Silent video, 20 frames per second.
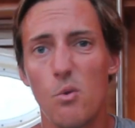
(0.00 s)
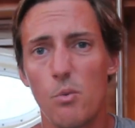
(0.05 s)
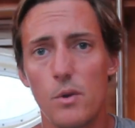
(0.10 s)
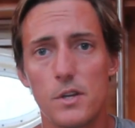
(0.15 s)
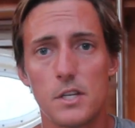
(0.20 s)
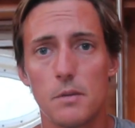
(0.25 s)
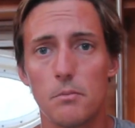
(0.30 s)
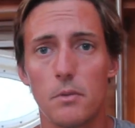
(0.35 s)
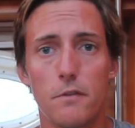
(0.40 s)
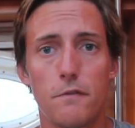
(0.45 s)
we
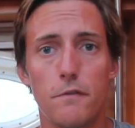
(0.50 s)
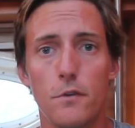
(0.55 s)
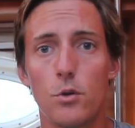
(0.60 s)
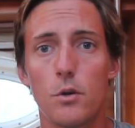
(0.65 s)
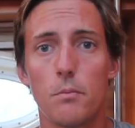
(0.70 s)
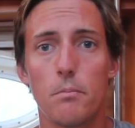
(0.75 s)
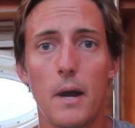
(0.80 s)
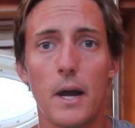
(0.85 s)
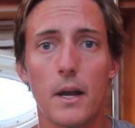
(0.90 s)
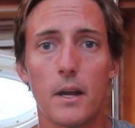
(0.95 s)
simply filled
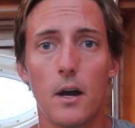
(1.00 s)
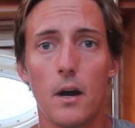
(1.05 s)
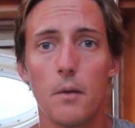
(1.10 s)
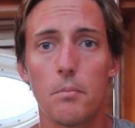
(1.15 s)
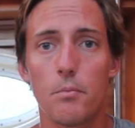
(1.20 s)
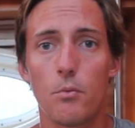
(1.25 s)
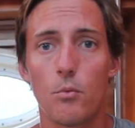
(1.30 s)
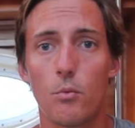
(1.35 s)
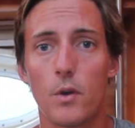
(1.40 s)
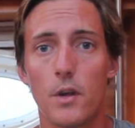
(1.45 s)
it back
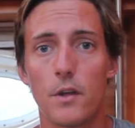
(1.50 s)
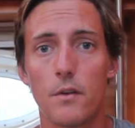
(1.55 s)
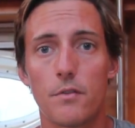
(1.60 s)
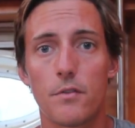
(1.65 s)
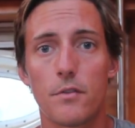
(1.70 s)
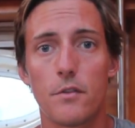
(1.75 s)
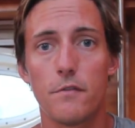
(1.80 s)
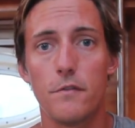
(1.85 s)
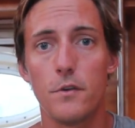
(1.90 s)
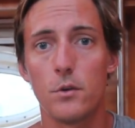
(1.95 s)
up with
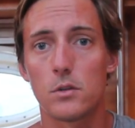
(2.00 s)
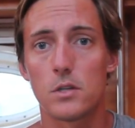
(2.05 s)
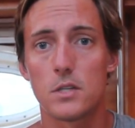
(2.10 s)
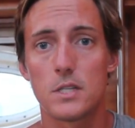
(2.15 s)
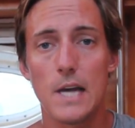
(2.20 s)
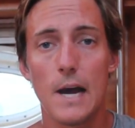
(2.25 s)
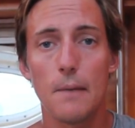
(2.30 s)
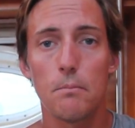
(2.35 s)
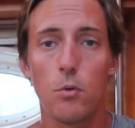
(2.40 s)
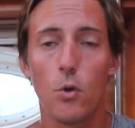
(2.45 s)
the filtered
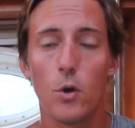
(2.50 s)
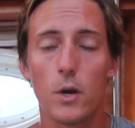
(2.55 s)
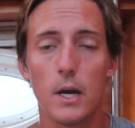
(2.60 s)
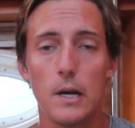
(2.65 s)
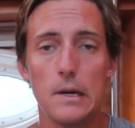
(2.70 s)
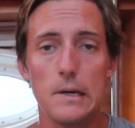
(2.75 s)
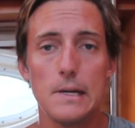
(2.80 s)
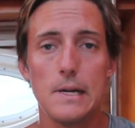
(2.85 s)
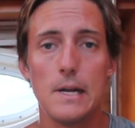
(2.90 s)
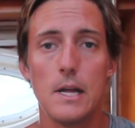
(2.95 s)
tap water